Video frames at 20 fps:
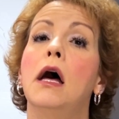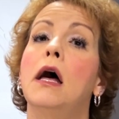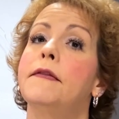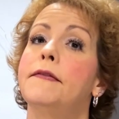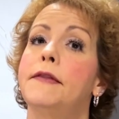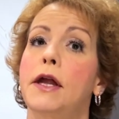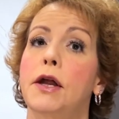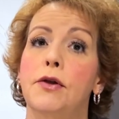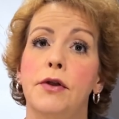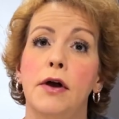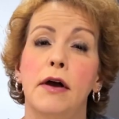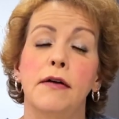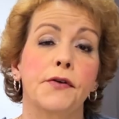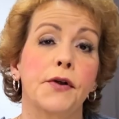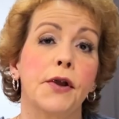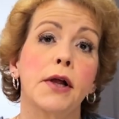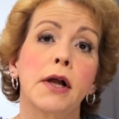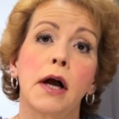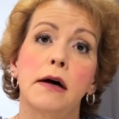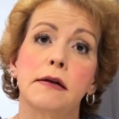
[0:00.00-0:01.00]
They are not
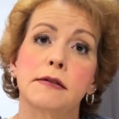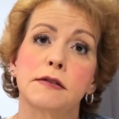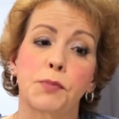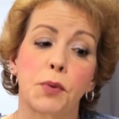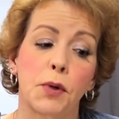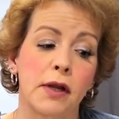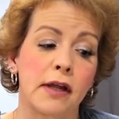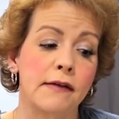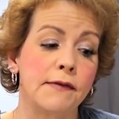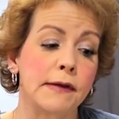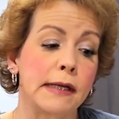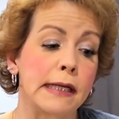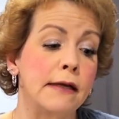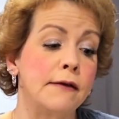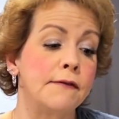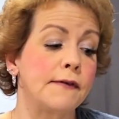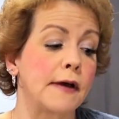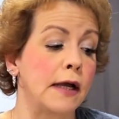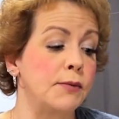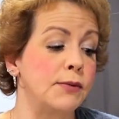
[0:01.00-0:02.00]
very cost
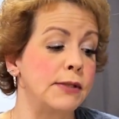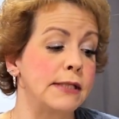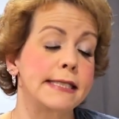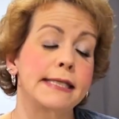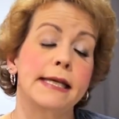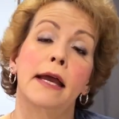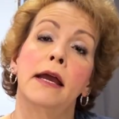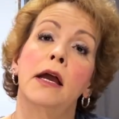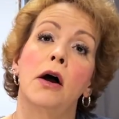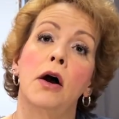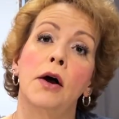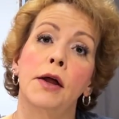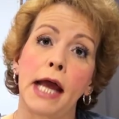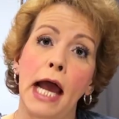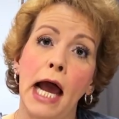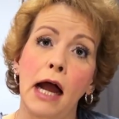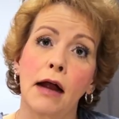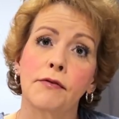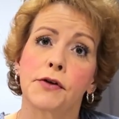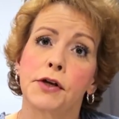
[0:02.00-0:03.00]
prohibitive. I would say on
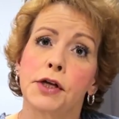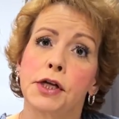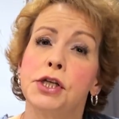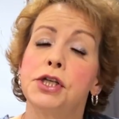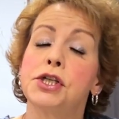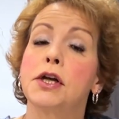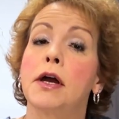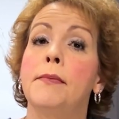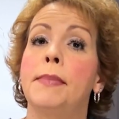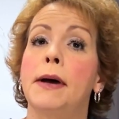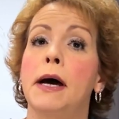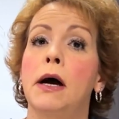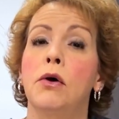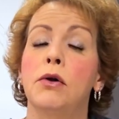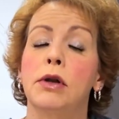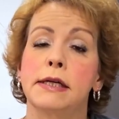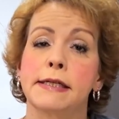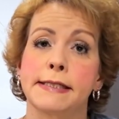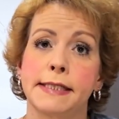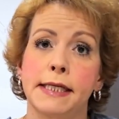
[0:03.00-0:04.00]
average
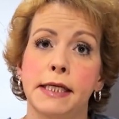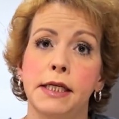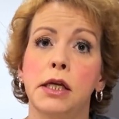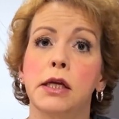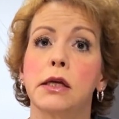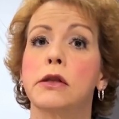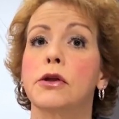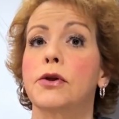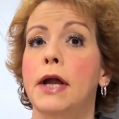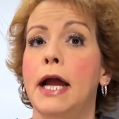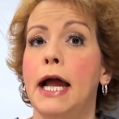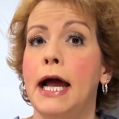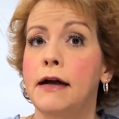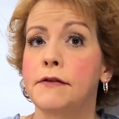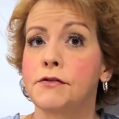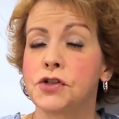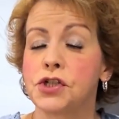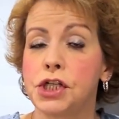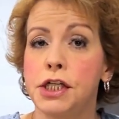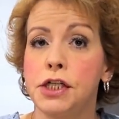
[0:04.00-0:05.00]
about a singular
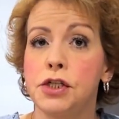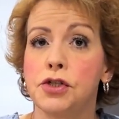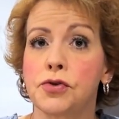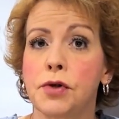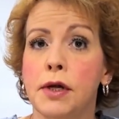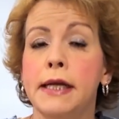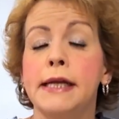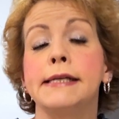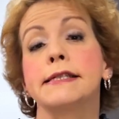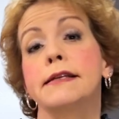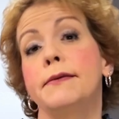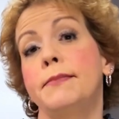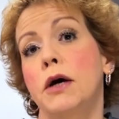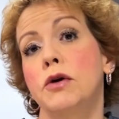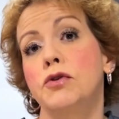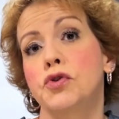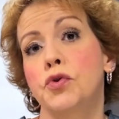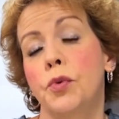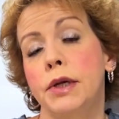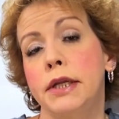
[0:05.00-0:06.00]
half sheet tray is
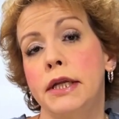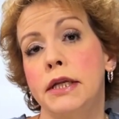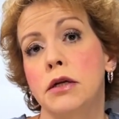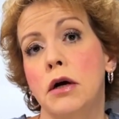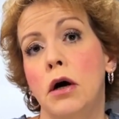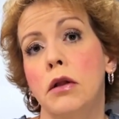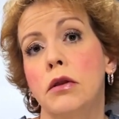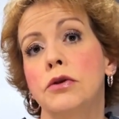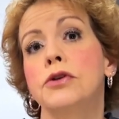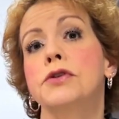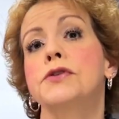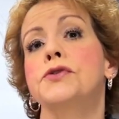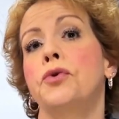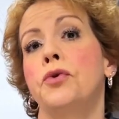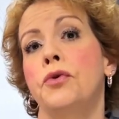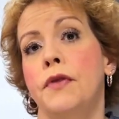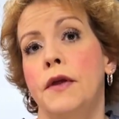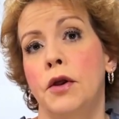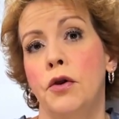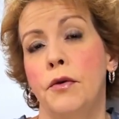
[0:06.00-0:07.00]
about $20
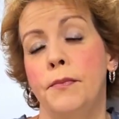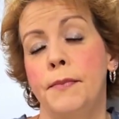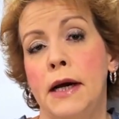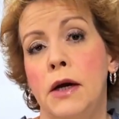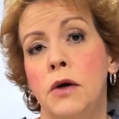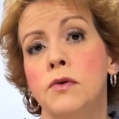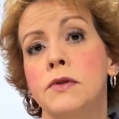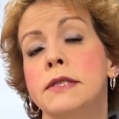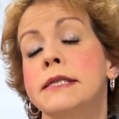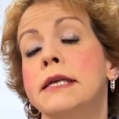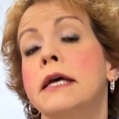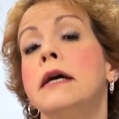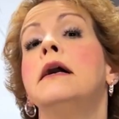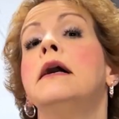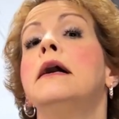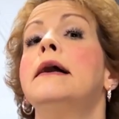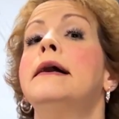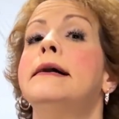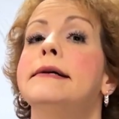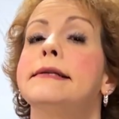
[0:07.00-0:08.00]
or thereabouts.
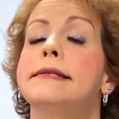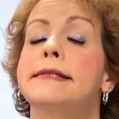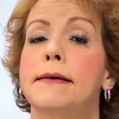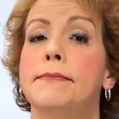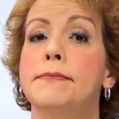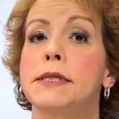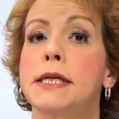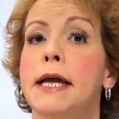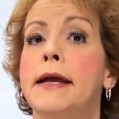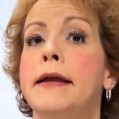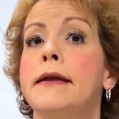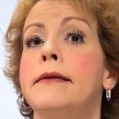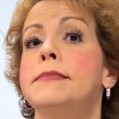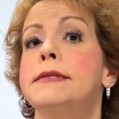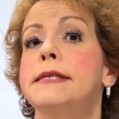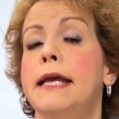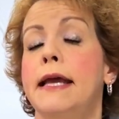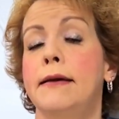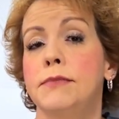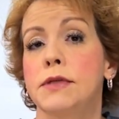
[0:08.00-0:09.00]

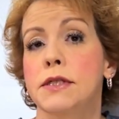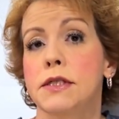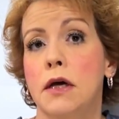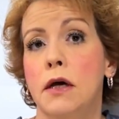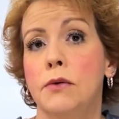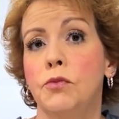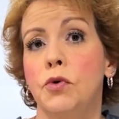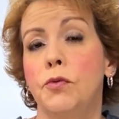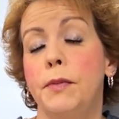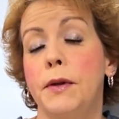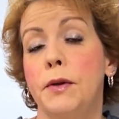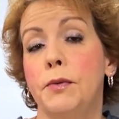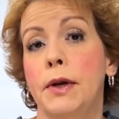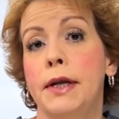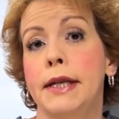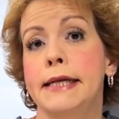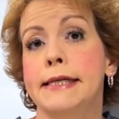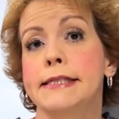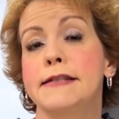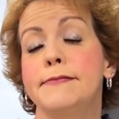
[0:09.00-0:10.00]
Sometimes Amazon will be
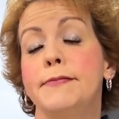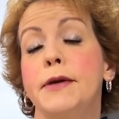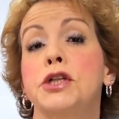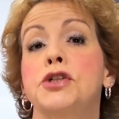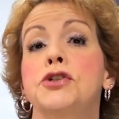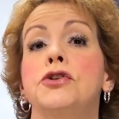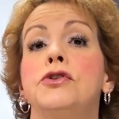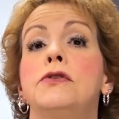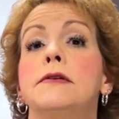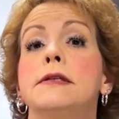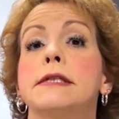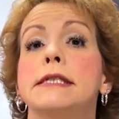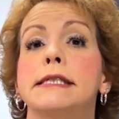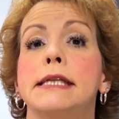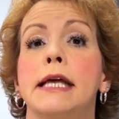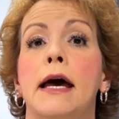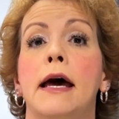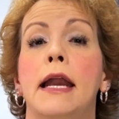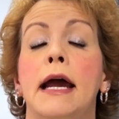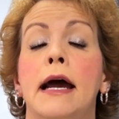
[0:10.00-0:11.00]
running specials
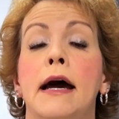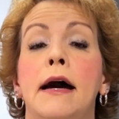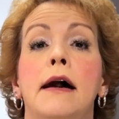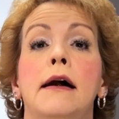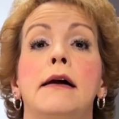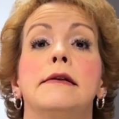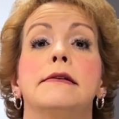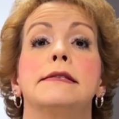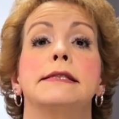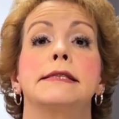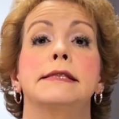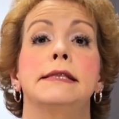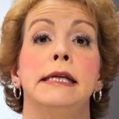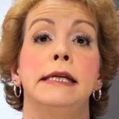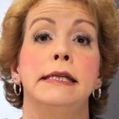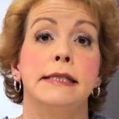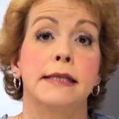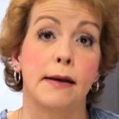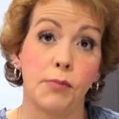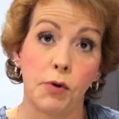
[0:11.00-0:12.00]
that has
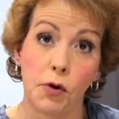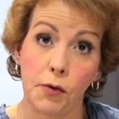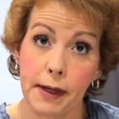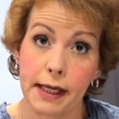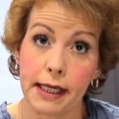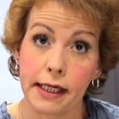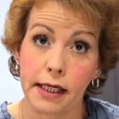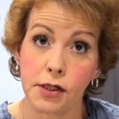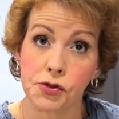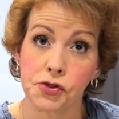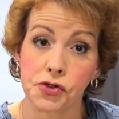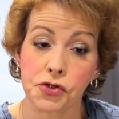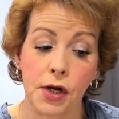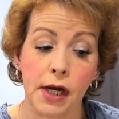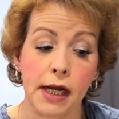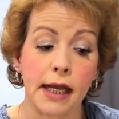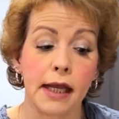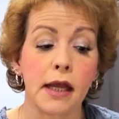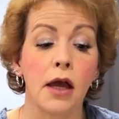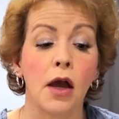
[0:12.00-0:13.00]
the double baking
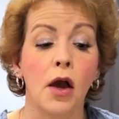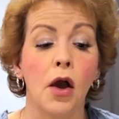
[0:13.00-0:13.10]
tray